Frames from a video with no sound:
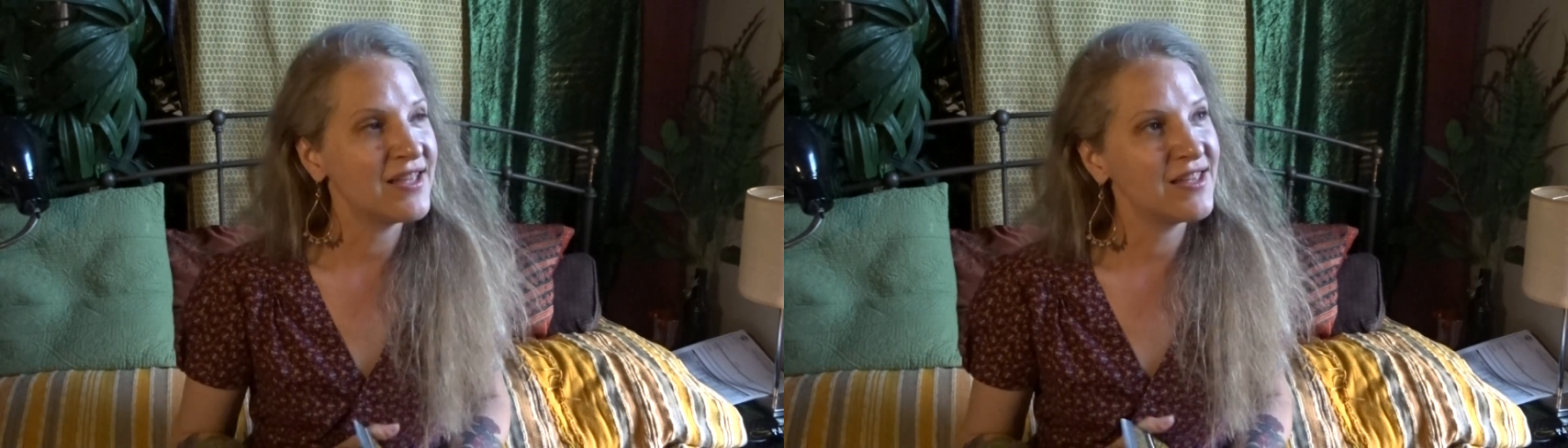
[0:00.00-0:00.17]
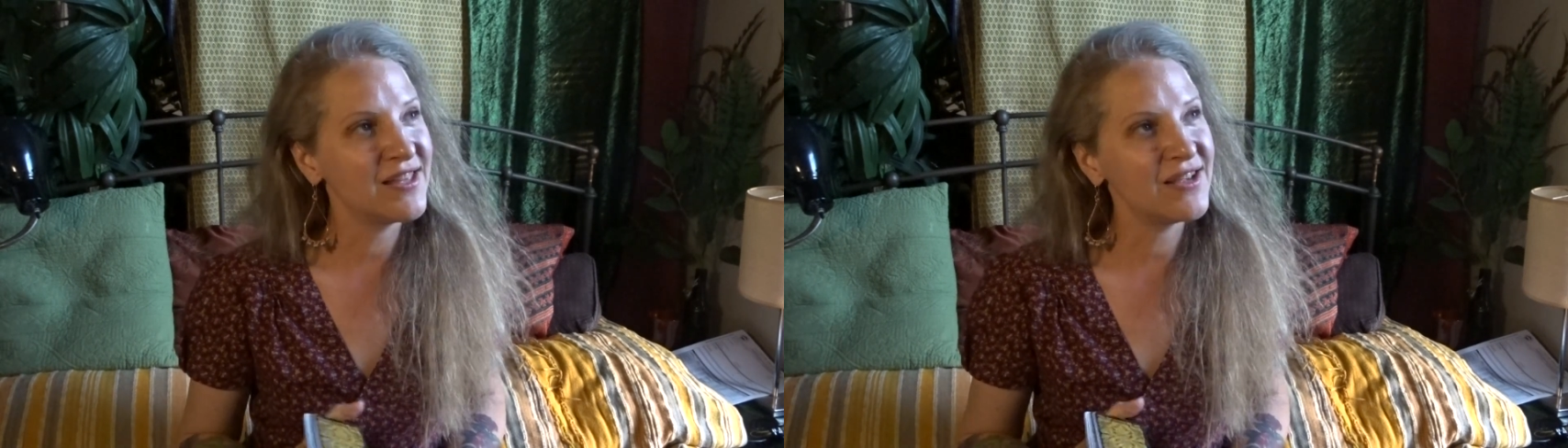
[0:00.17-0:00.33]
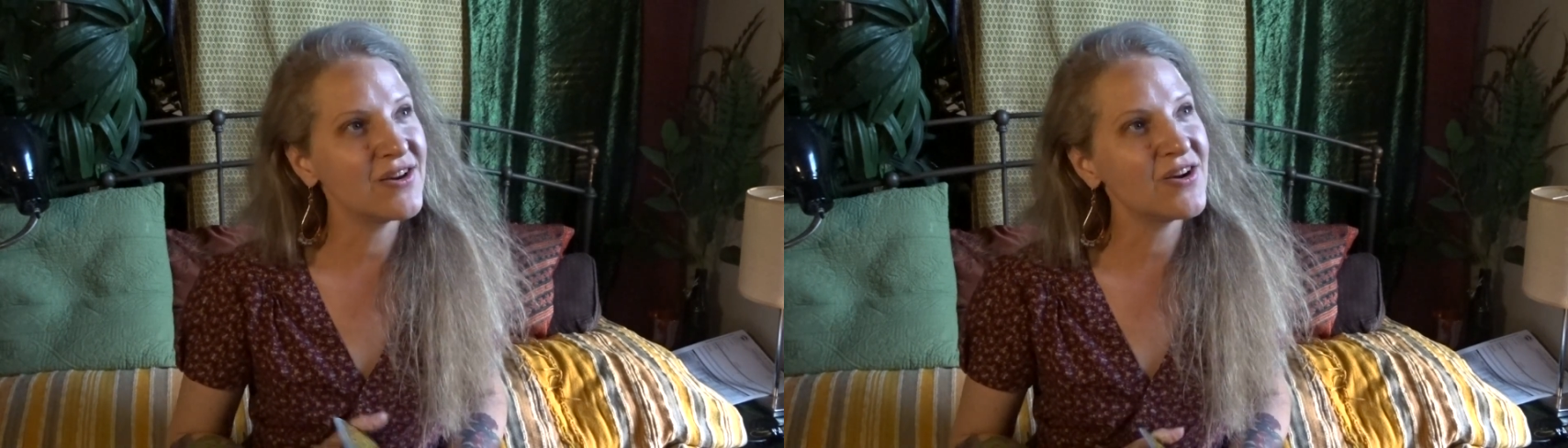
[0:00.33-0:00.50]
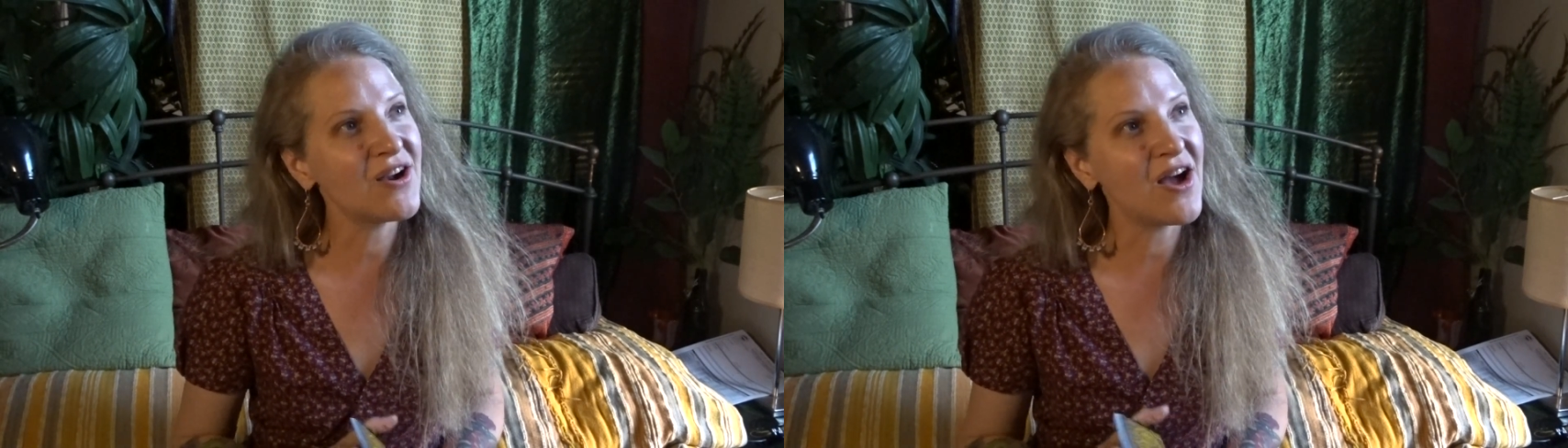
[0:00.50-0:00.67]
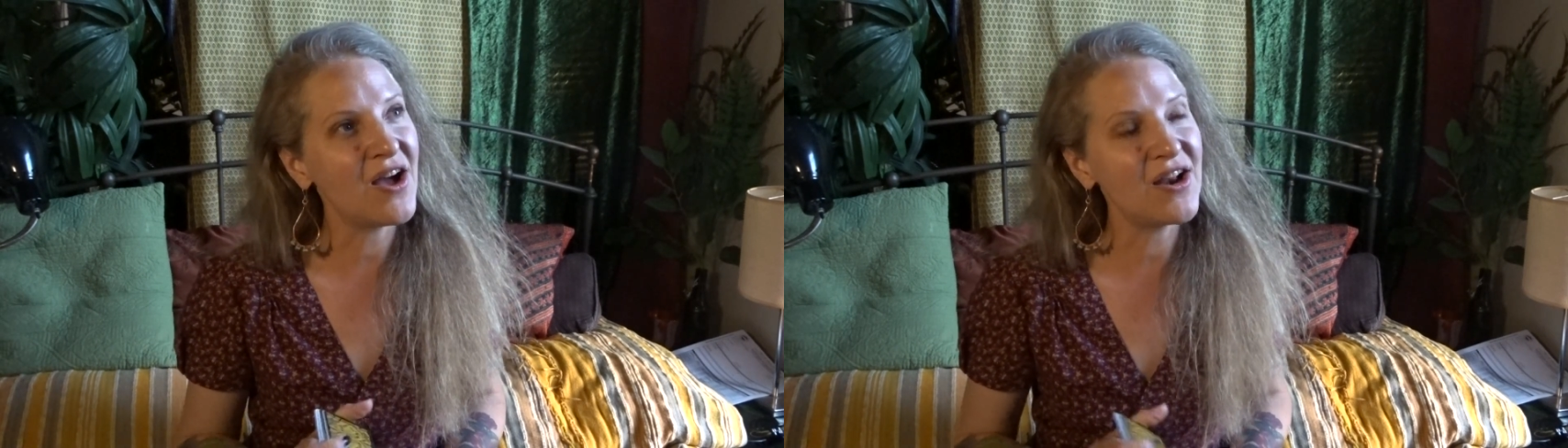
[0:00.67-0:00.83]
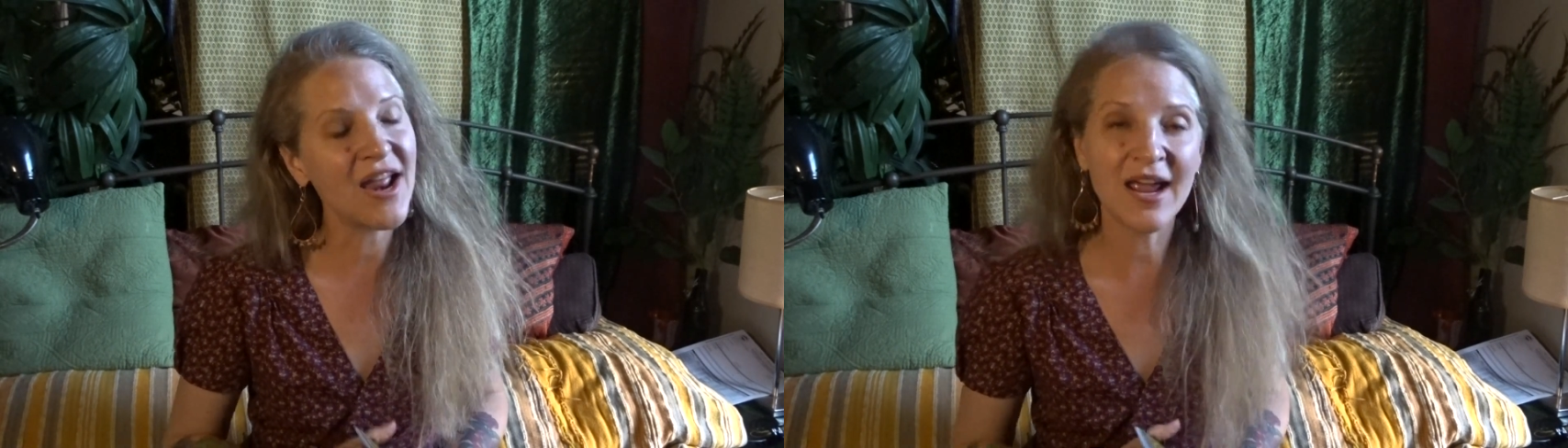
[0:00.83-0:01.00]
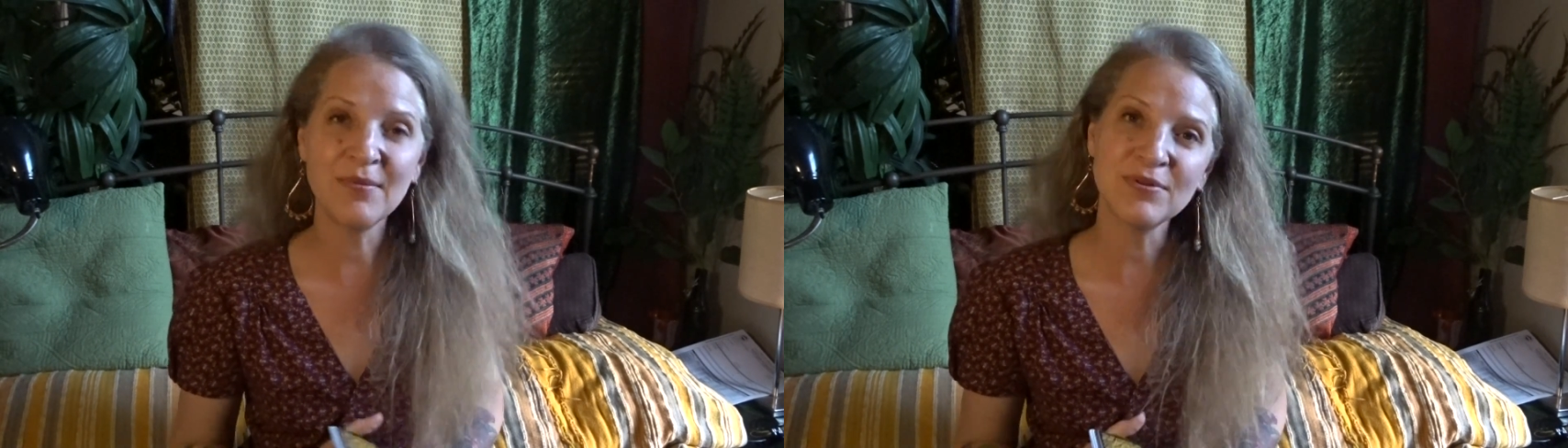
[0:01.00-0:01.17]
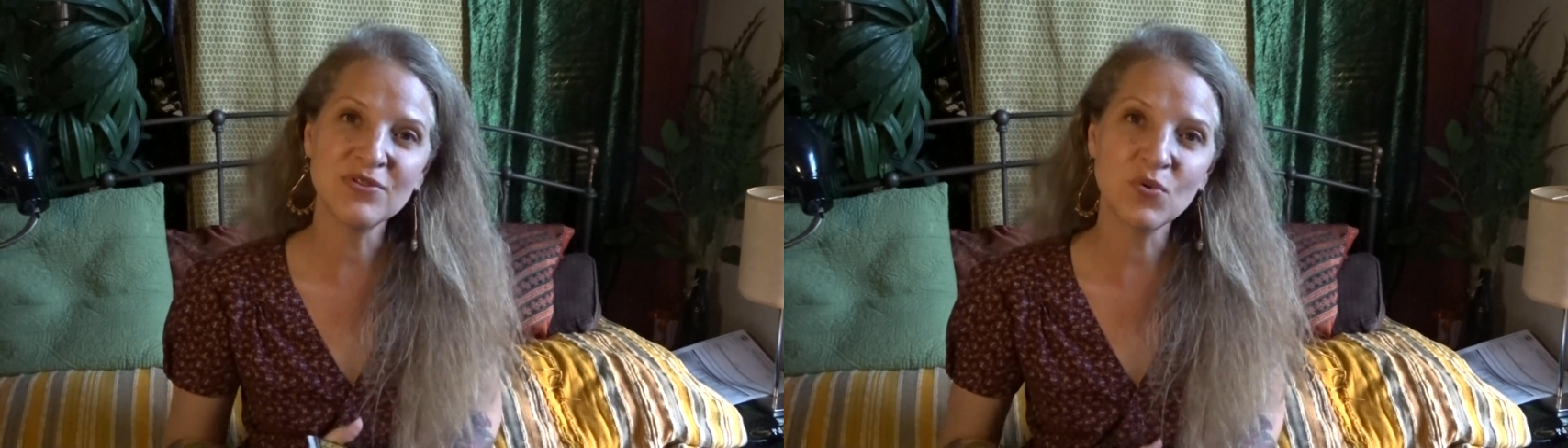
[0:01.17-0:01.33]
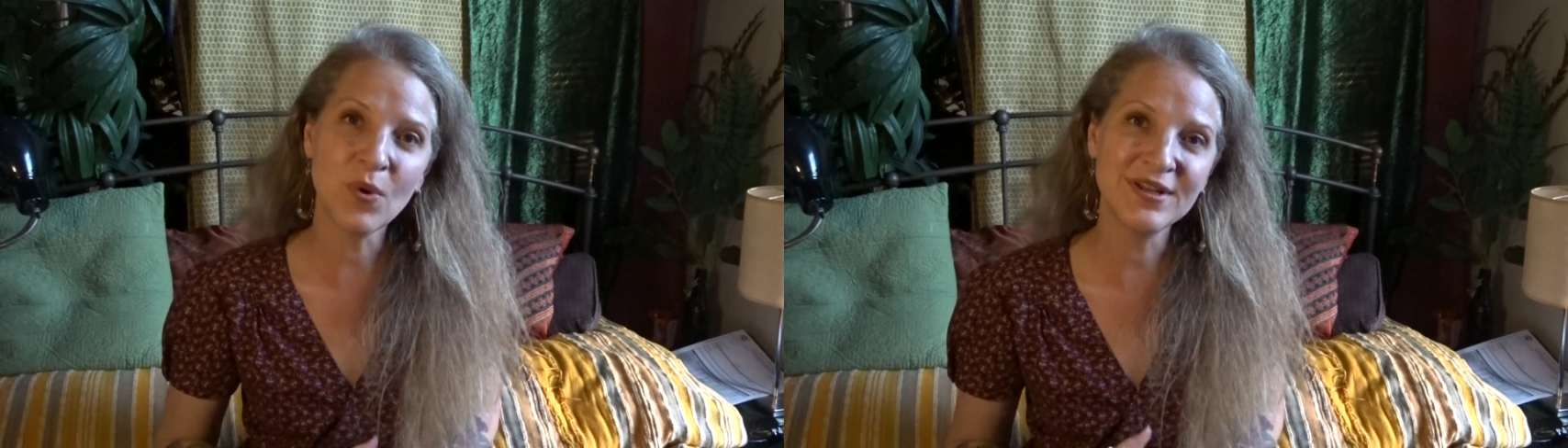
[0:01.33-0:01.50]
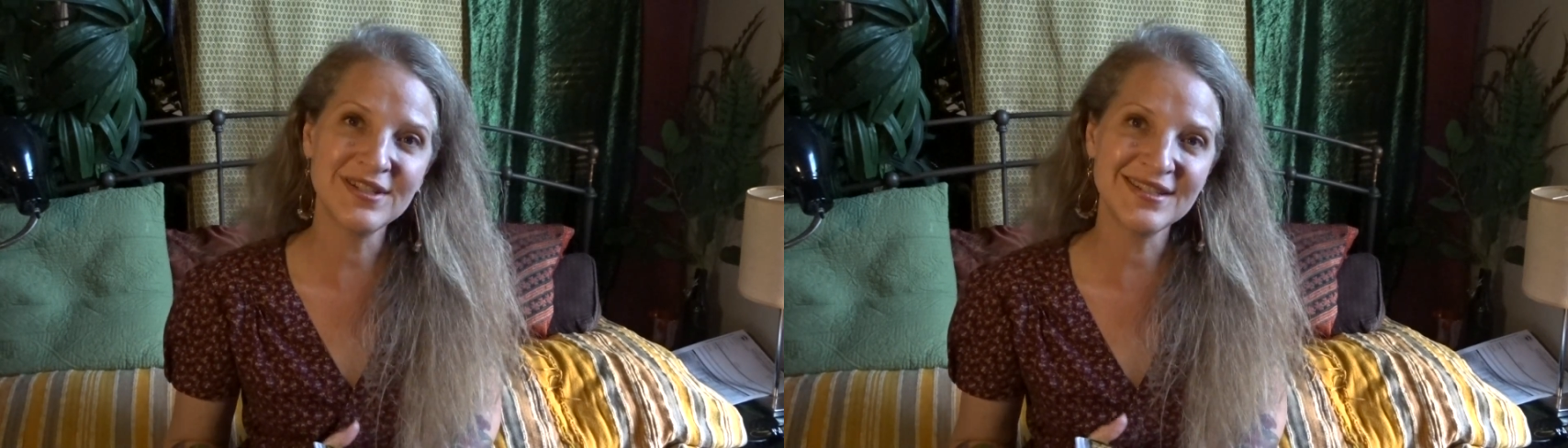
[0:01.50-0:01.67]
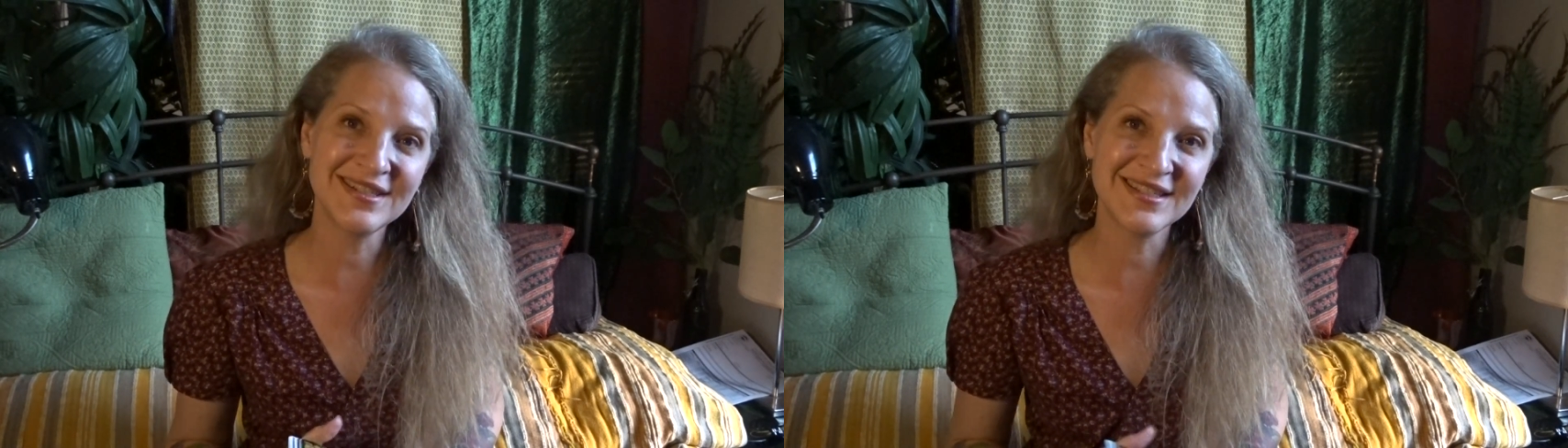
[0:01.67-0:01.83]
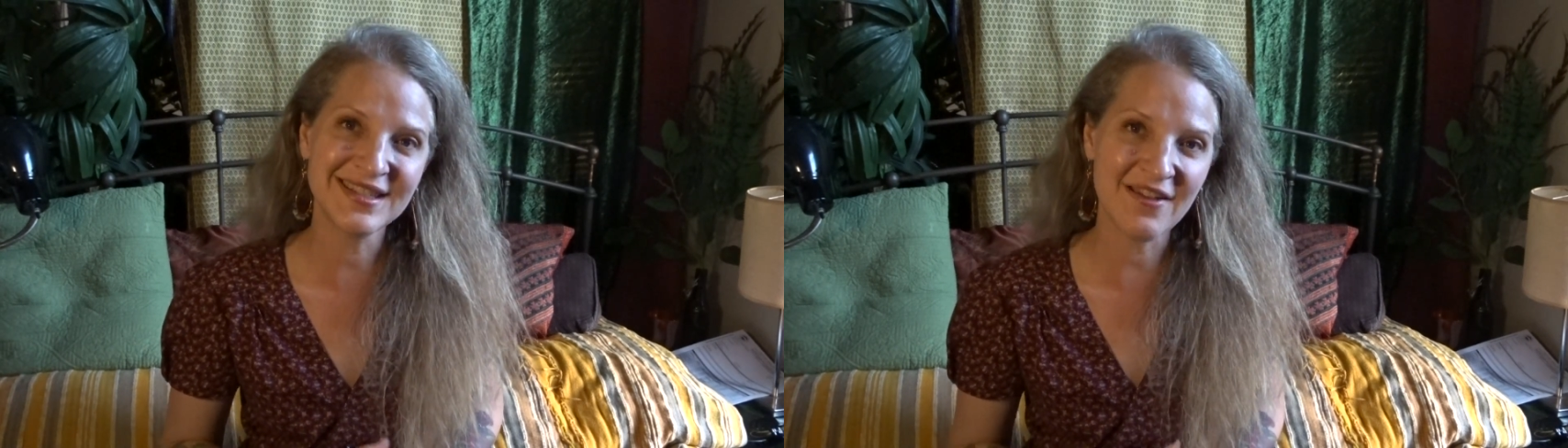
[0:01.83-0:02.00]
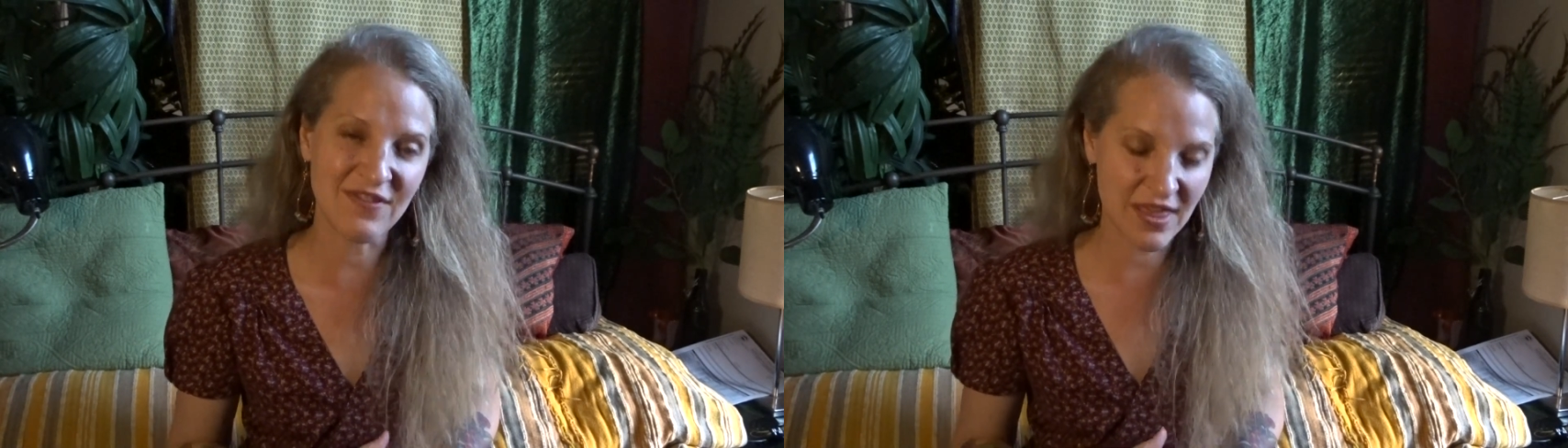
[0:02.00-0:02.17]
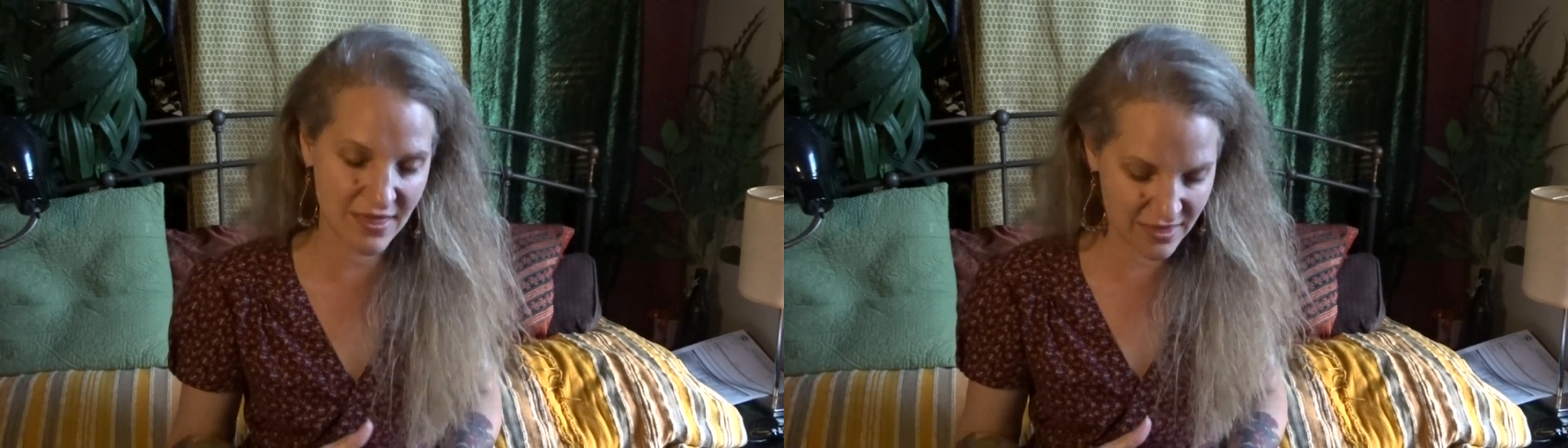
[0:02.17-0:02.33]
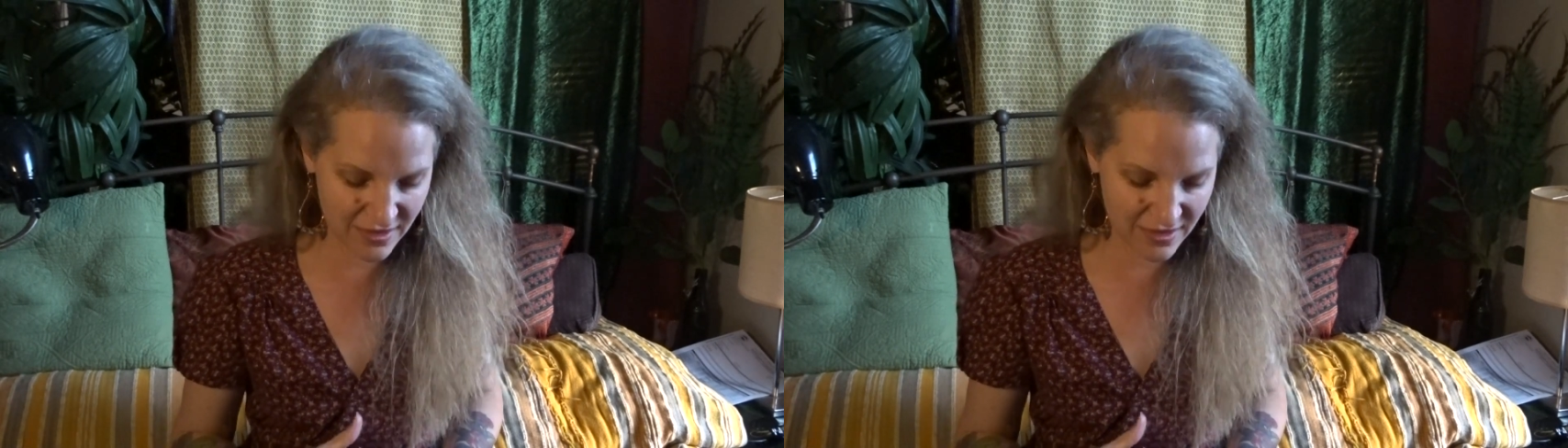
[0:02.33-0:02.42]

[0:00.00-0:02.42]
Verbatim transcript: here on April 27th.